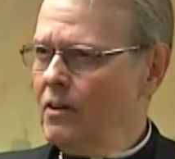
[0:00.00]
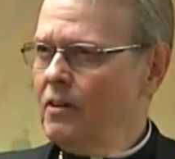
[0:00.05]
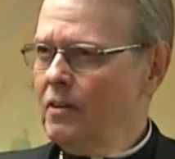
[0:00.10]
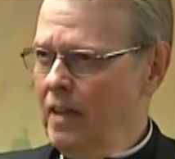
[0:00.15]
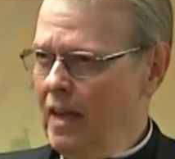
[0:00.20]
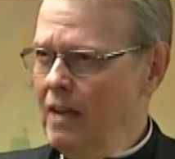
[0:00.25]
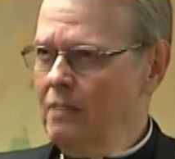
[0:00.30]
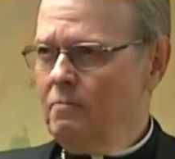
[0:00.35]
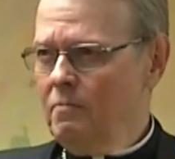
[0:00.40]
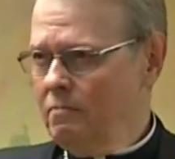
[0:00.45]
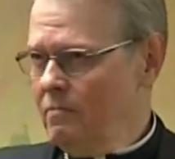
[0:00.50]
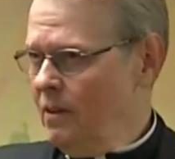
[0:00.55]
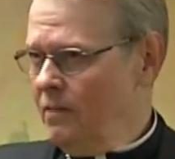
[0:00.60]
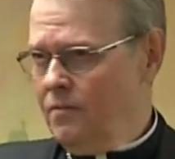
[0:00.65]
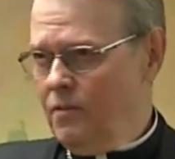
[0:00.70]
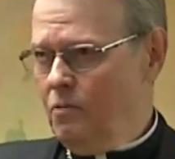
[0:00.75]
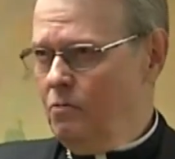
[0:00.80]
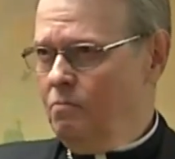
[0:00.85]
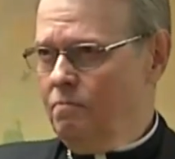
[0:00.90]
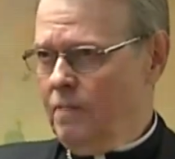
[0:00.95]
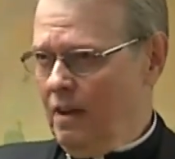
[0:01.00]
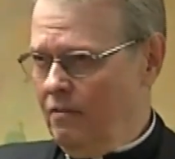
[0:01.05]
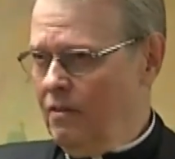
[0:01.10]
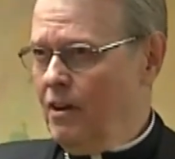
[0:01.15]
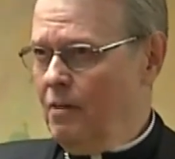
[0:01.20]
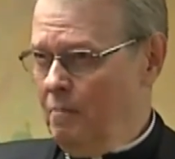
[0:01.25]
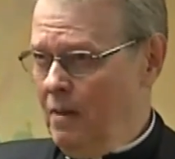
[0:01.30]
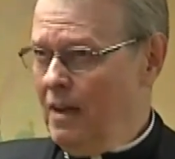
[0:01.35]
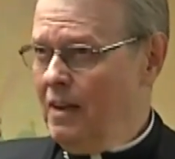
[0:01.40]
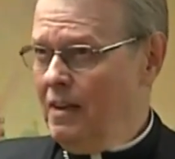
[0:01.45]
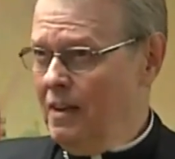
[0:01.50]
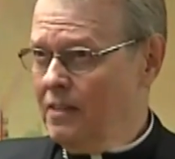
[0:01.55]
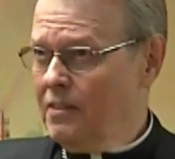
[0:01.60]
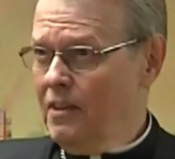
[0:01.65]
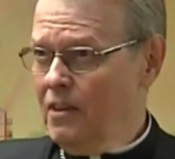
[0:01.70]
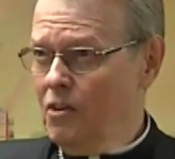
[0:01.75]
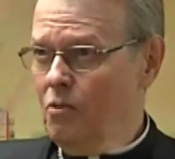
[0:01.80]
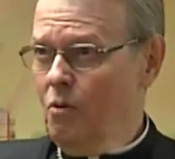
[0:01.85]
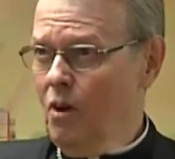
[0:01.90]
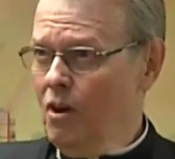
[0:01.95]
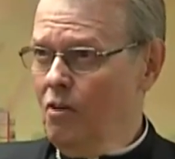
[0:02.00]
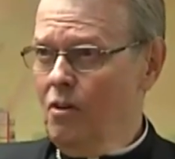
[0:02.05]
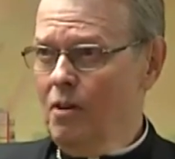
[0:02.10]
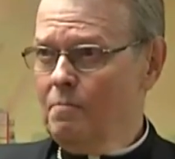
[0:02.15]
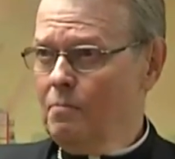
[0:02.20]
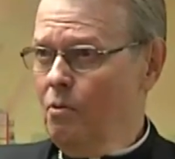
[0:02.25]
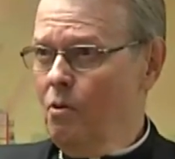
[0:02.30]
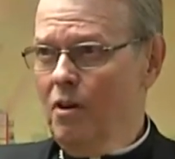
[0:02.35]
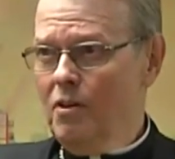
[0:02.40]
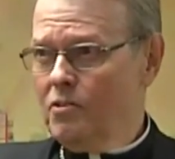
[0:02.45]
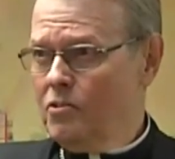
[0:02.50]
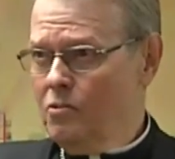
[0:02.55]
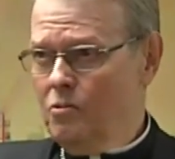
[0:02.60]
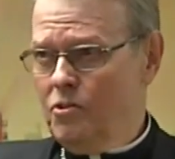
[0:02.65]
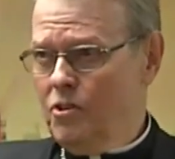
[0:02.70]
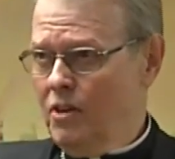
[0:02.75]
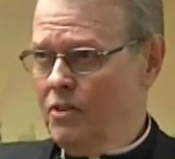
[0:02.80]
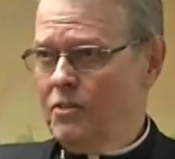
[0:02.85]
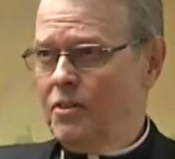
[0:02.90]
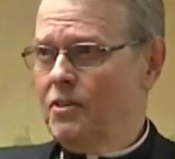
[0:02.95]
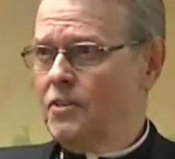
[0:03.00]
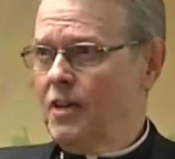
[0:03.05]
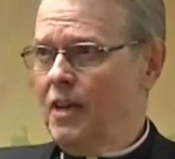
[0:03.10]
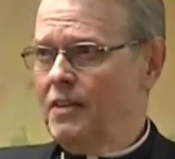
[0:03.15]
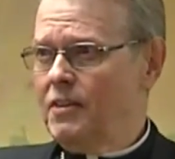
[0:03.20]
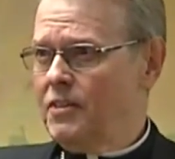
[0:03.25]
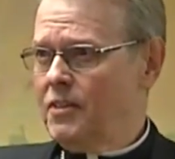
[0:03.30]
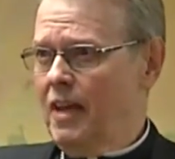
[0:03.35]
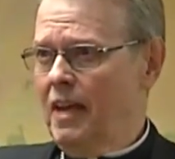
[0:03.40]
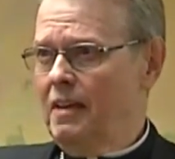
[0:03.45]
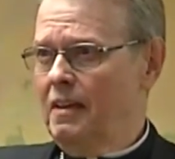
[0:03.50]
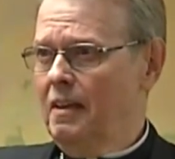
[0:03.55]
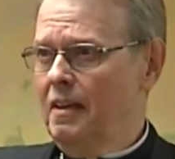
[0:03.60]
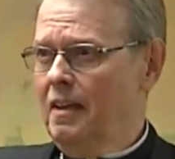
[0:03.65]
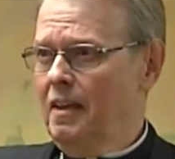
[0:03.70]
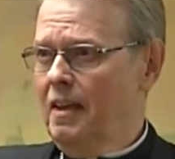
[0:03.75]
a claim, if you have an immediate thing you want to report, do just as I said.